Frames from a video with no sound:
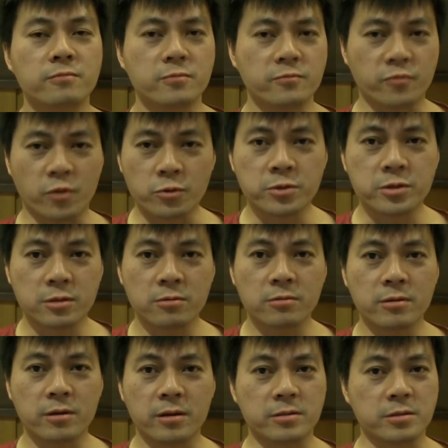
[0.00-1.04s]

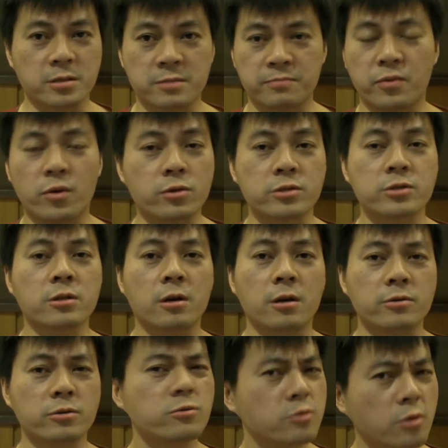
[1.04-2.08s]
Roadster is a sports
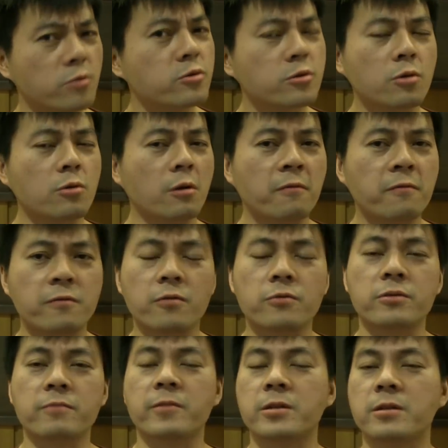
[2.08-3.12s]
car. You don't go
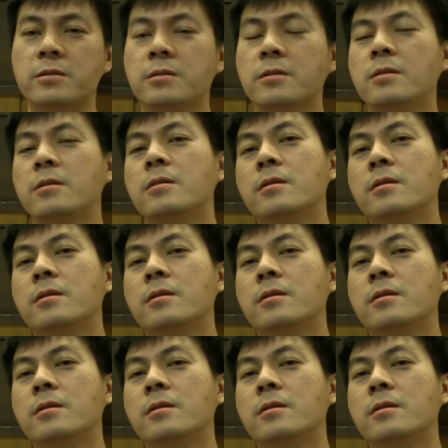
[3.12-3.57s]
off-roading with it.